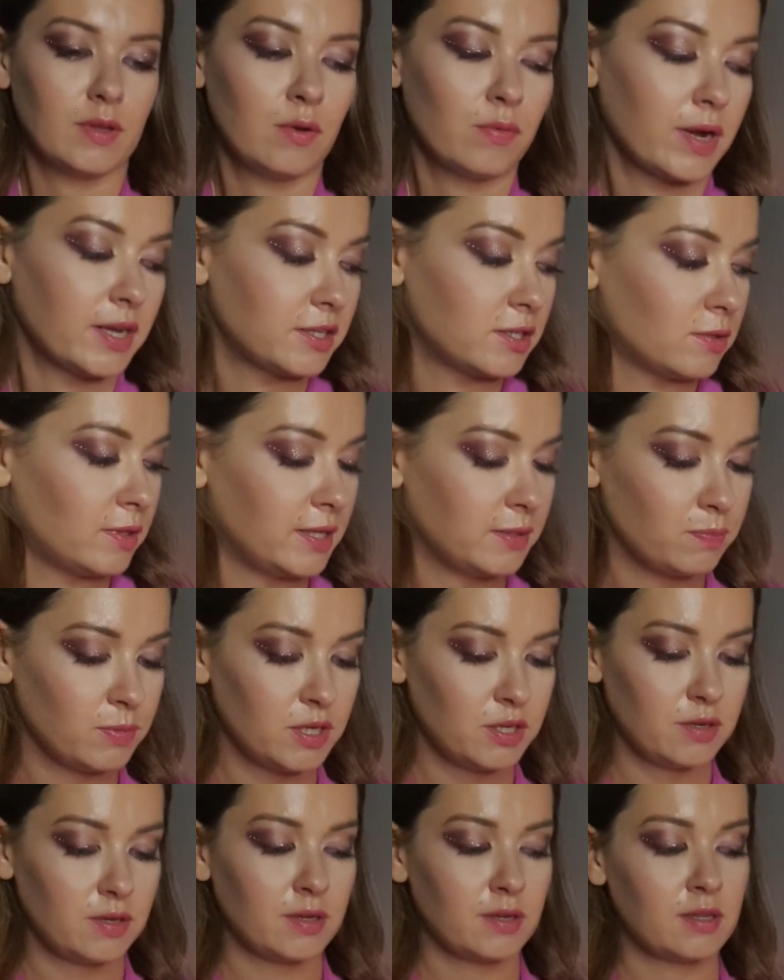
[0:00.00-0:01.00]
All right, let
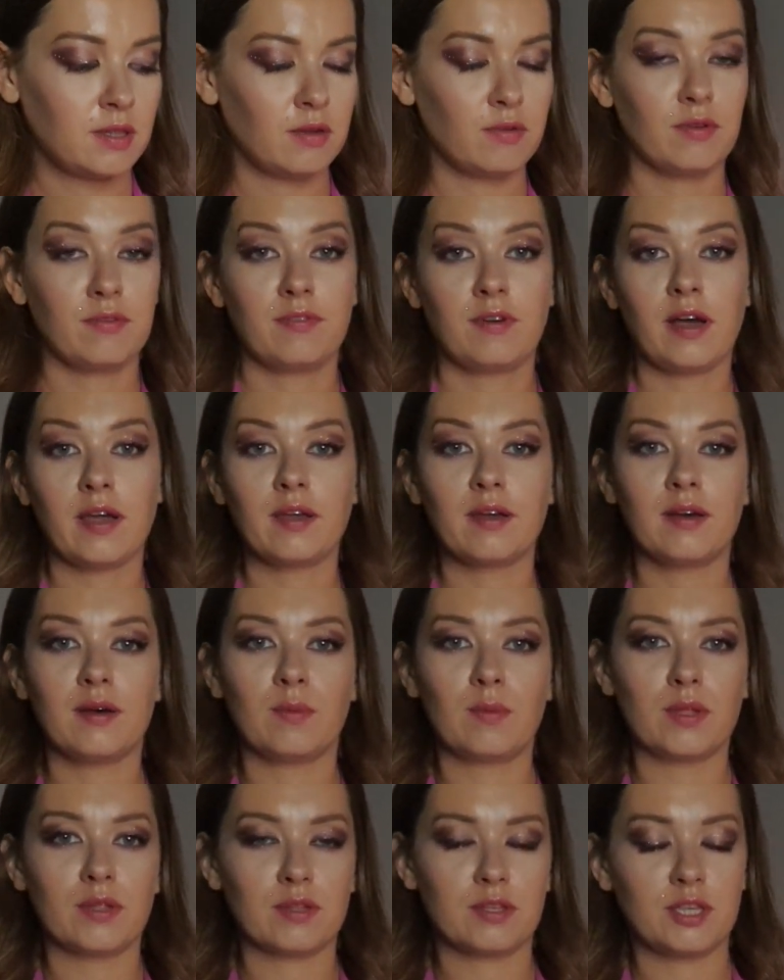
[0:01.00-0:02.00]
me clarify
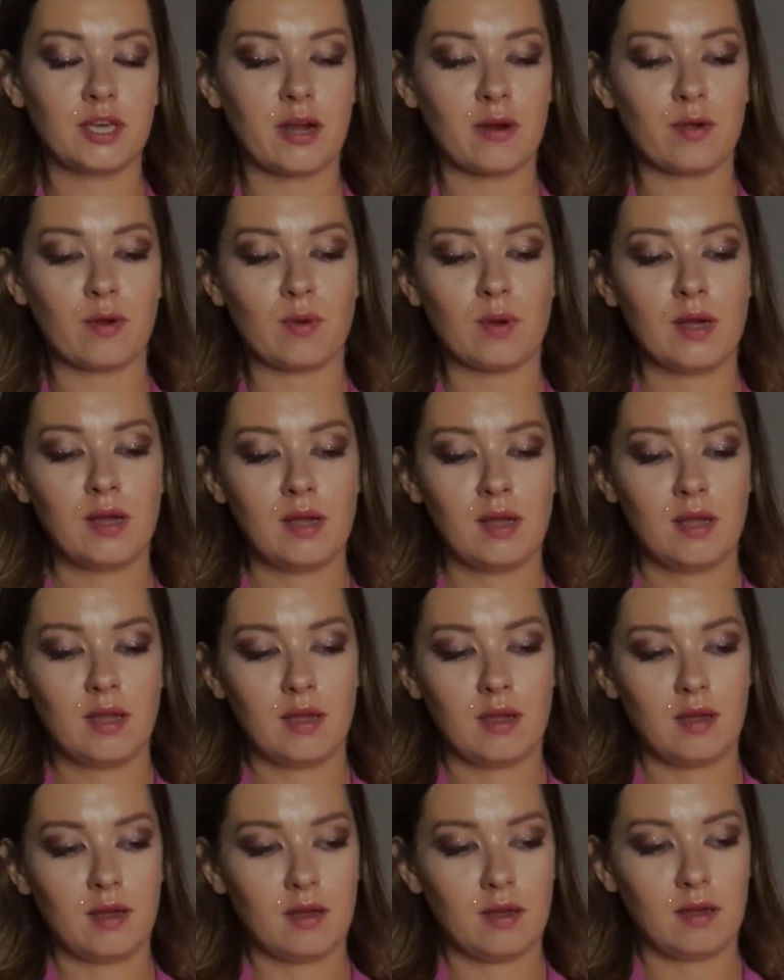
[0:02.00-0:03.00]
with tarot,
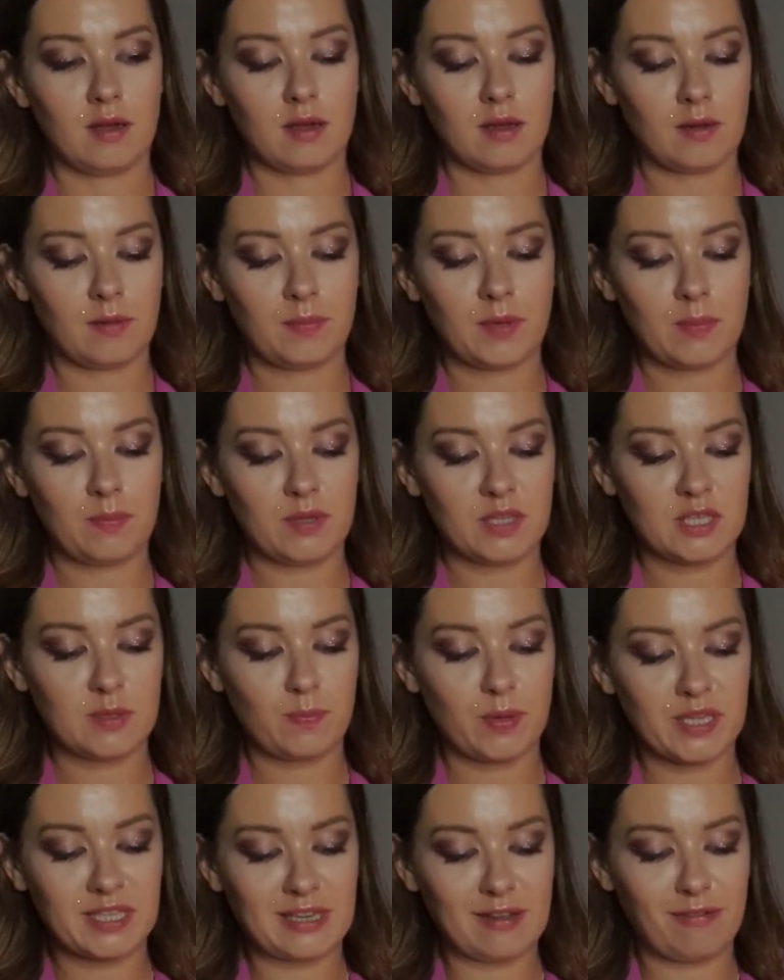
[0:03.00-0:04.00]
maybe
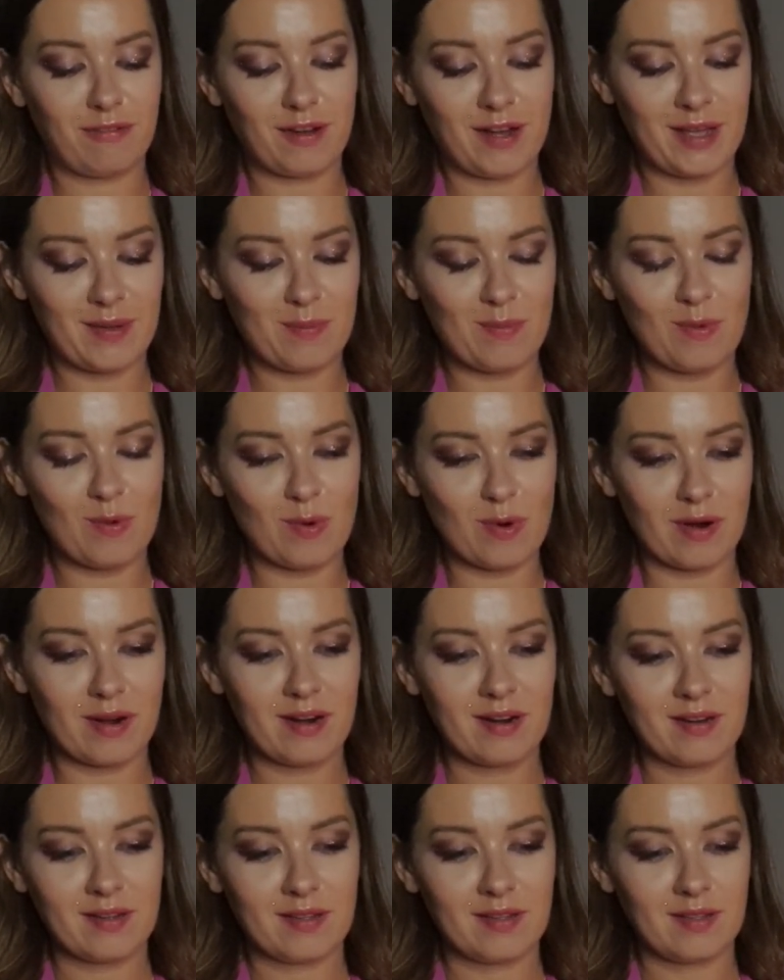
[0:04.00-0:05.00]
specify more
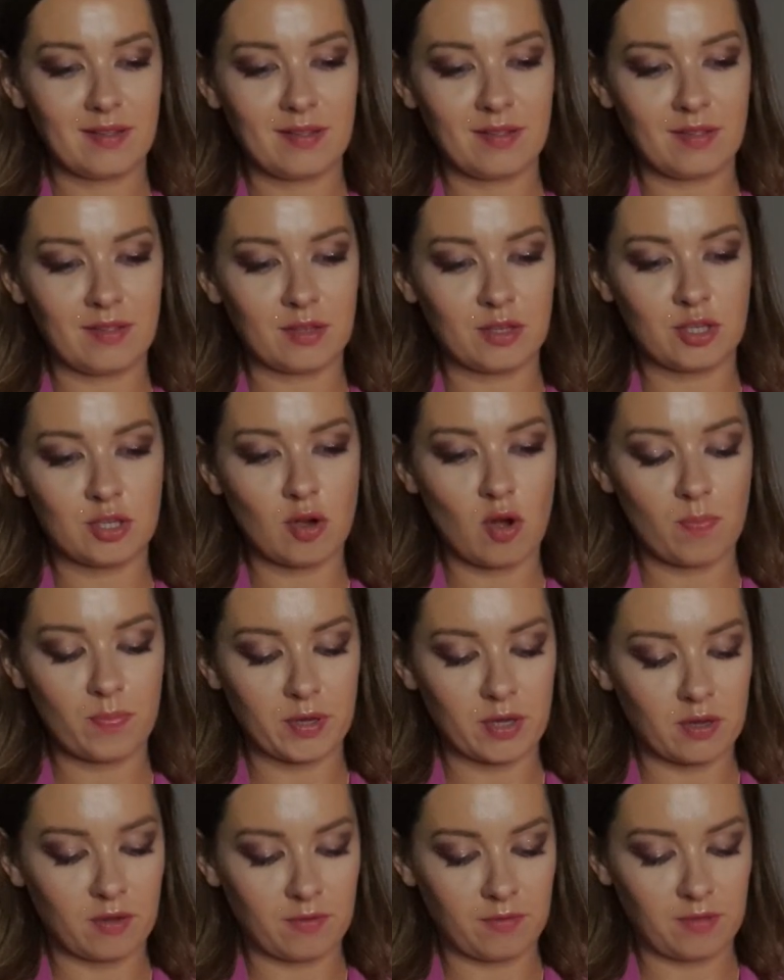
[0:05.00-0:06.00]
the
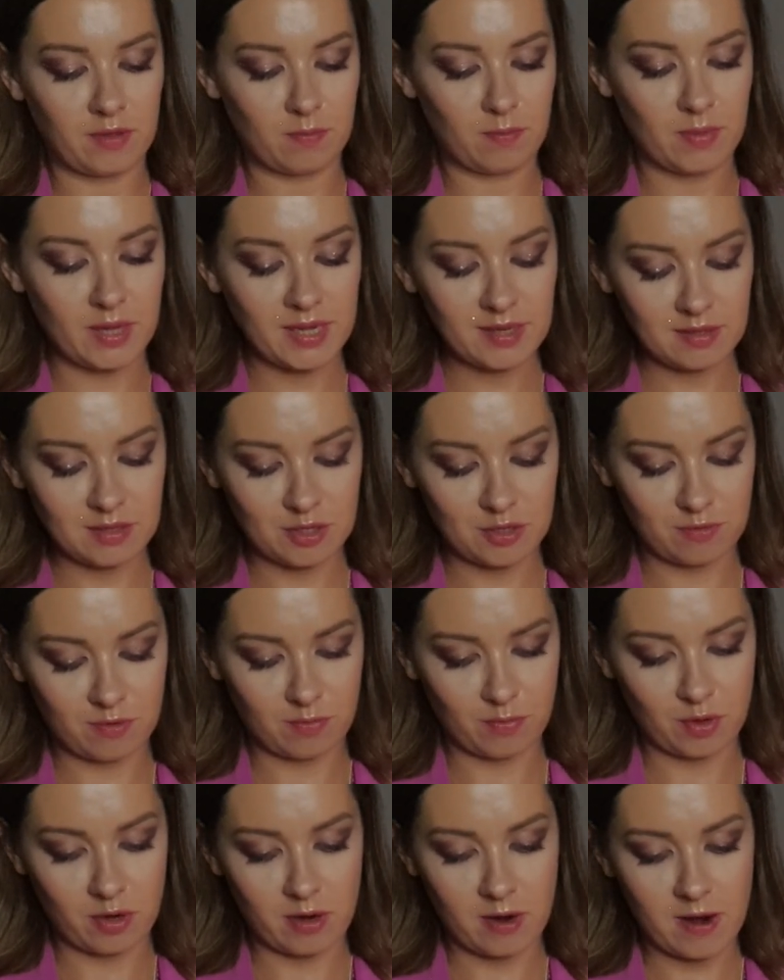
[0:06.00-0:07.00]
topic of the message
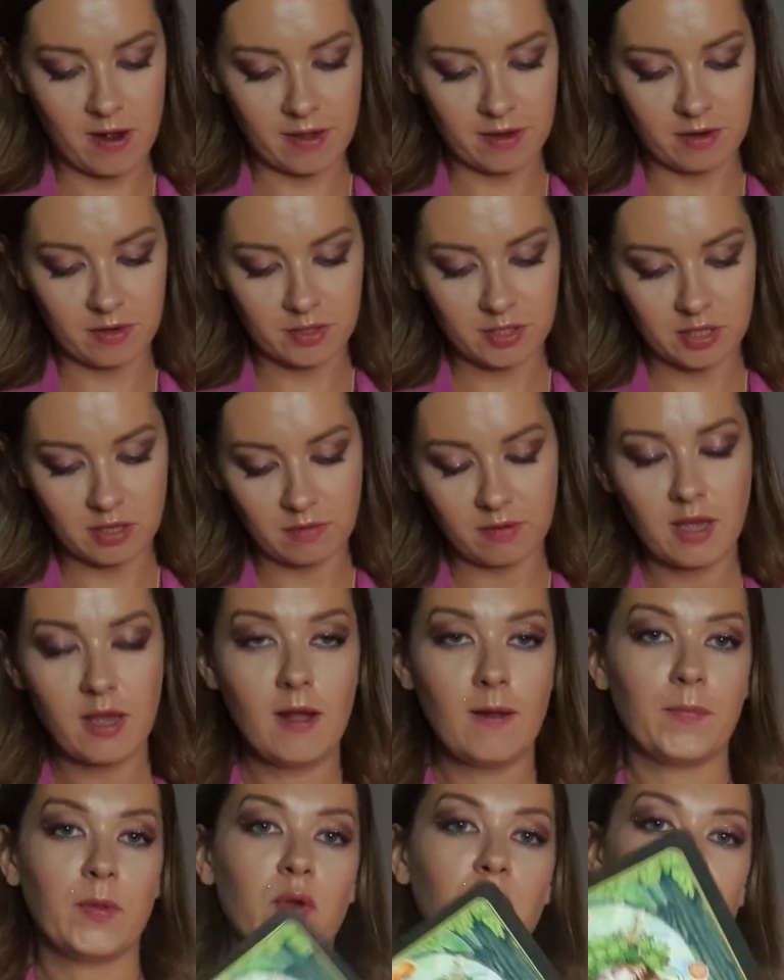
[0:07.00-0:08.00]
from your higher self.
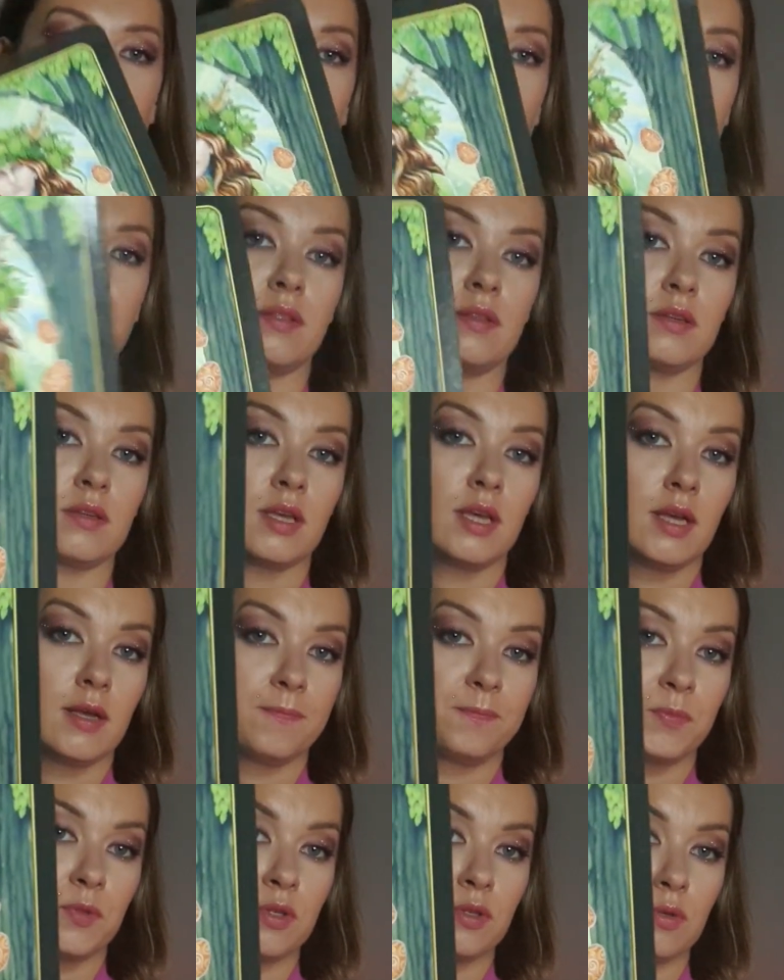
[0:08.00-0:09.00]
Okay, and the
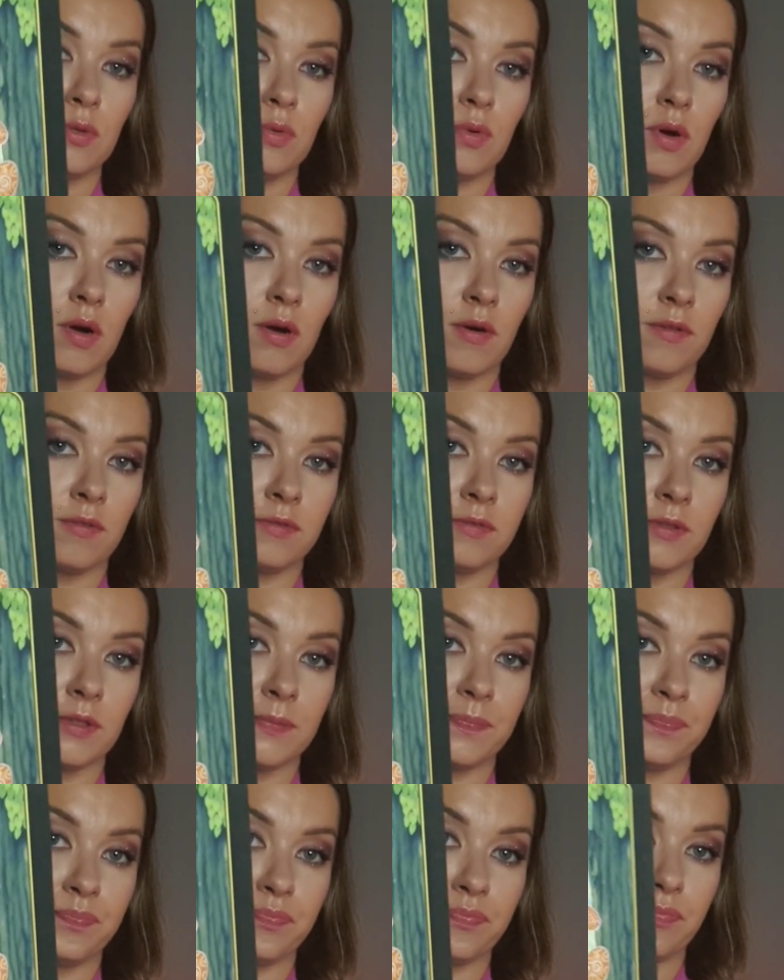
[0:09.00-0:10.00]
Two of
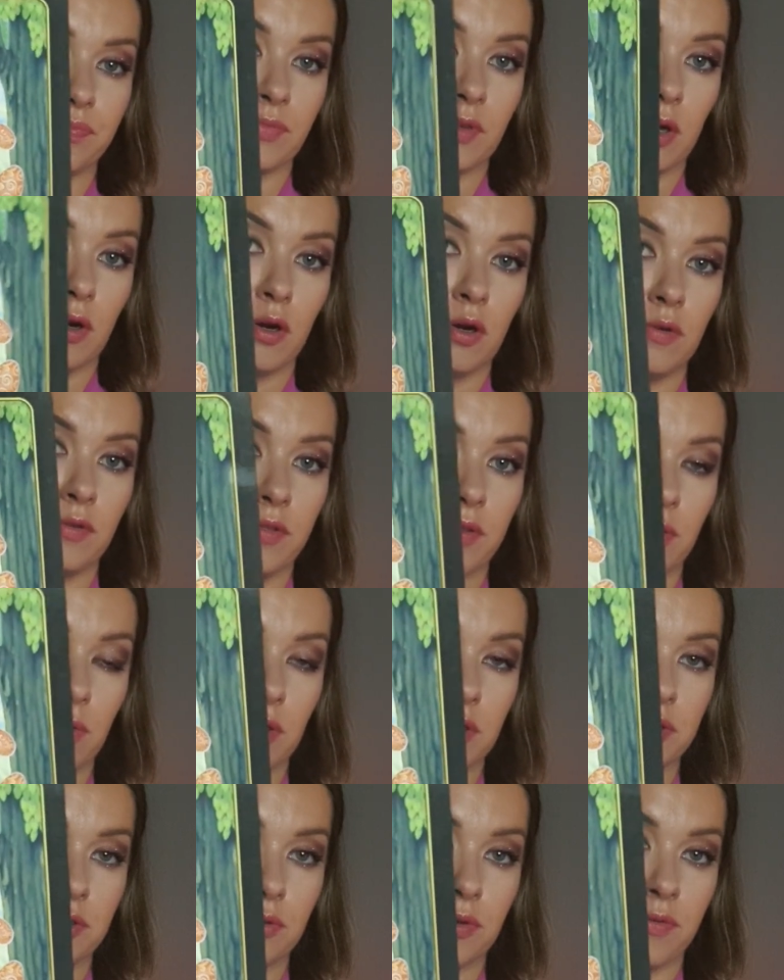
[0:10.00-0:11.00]
Earth
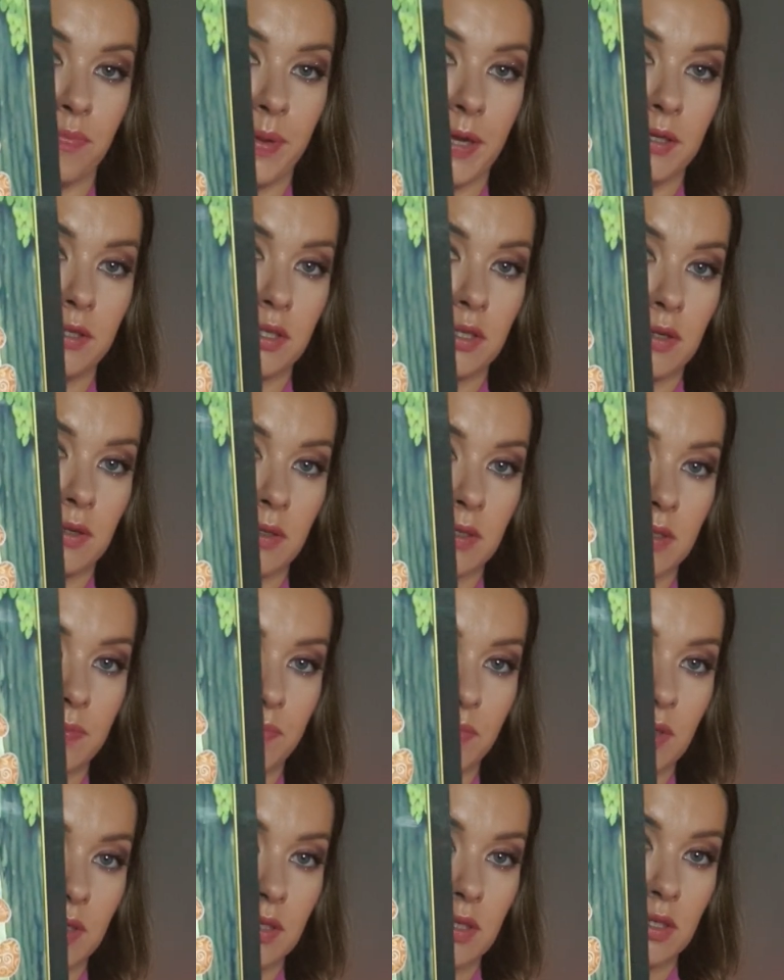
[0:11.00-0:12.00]
or Two of
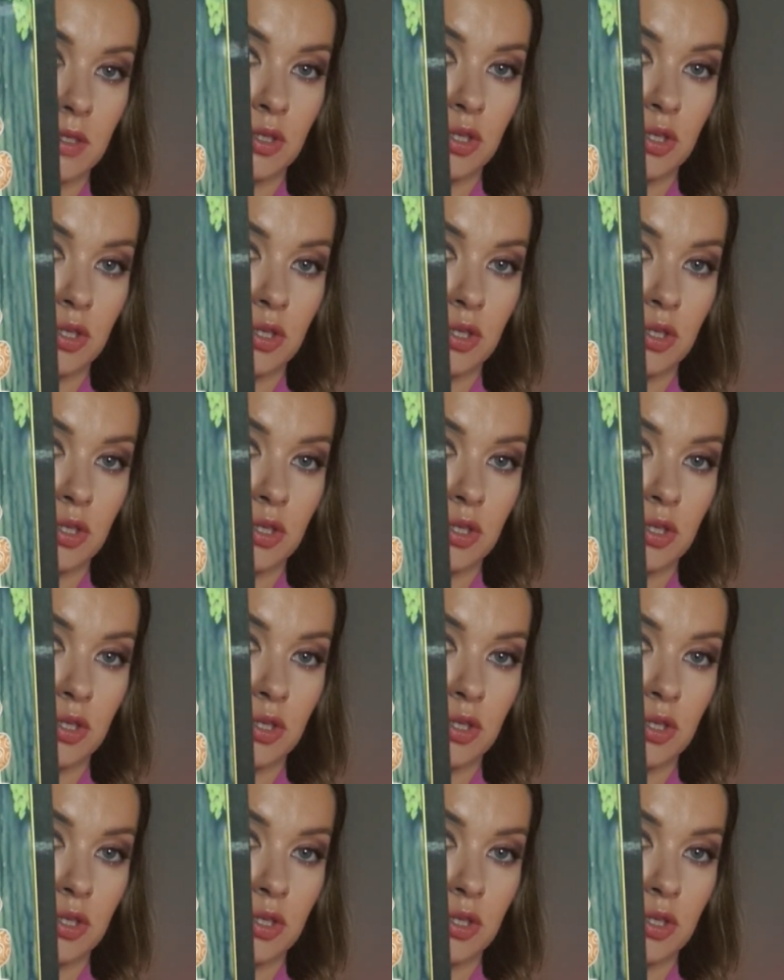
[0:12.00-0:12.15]
Pentacles, this